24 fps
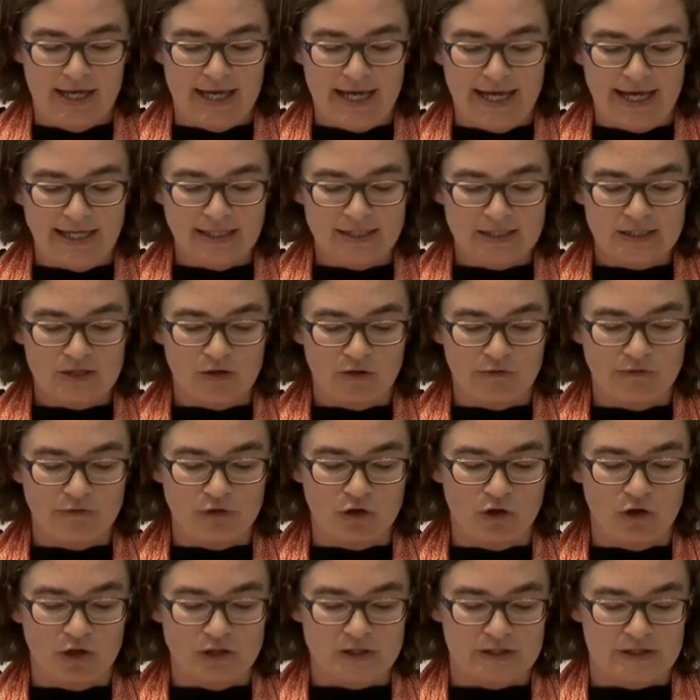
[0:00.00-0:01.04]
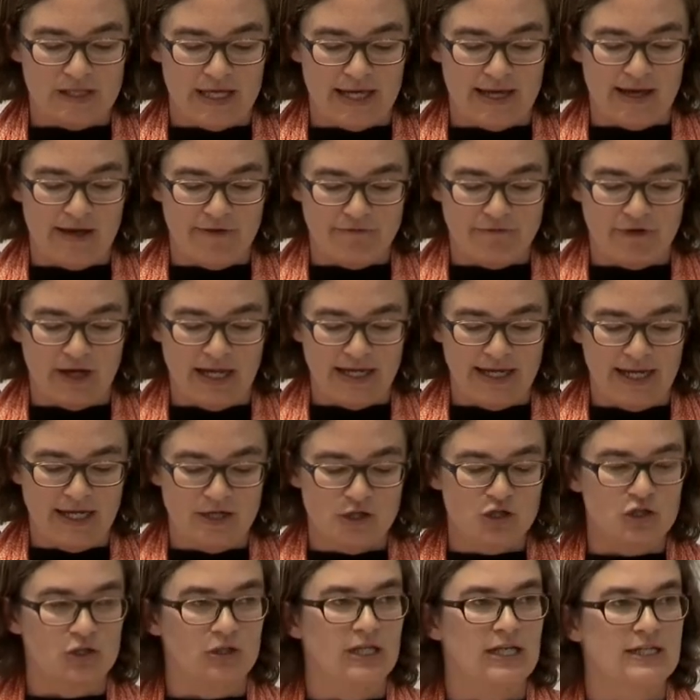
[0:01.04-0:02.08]
And of course, their
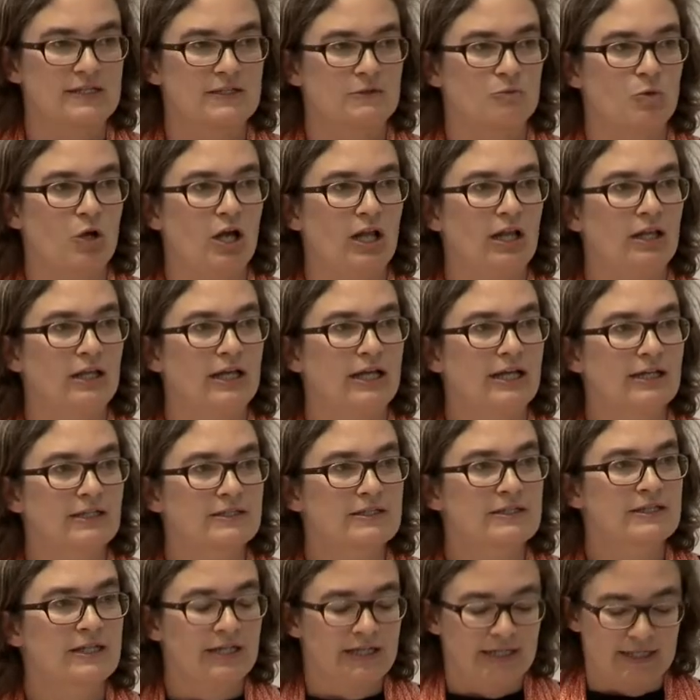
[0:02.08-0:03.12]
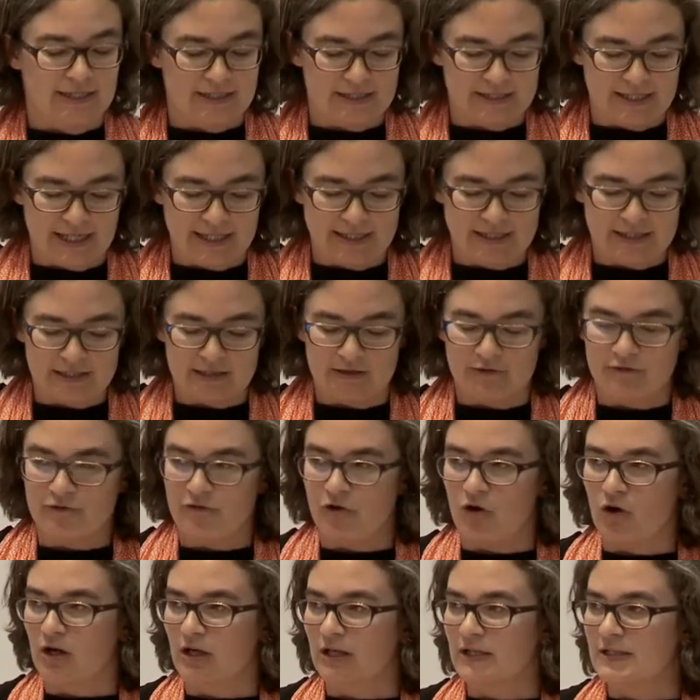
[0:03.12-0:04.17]
financial as well as extensive
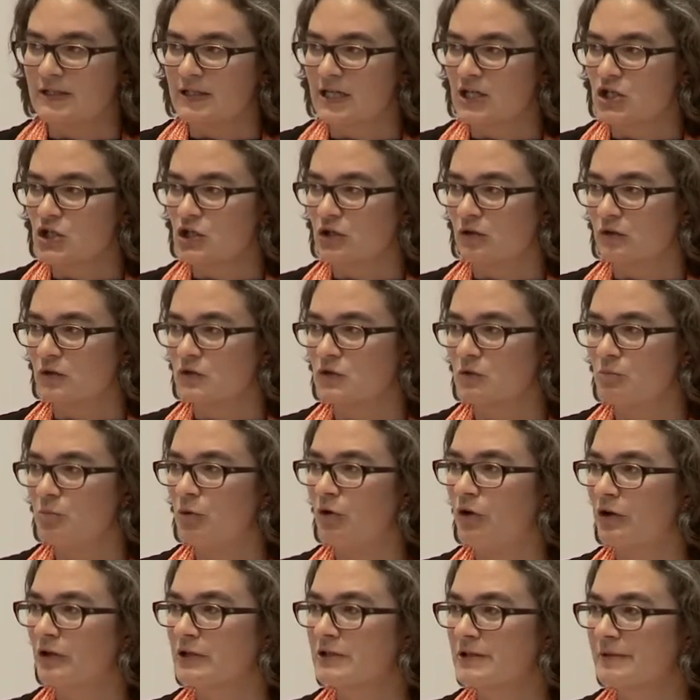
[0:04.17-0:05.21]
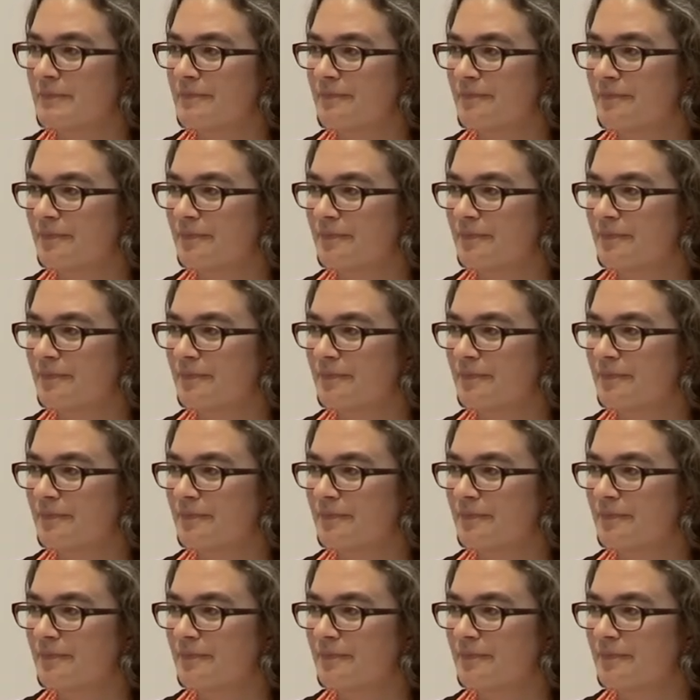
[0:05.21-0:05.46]
organizational support.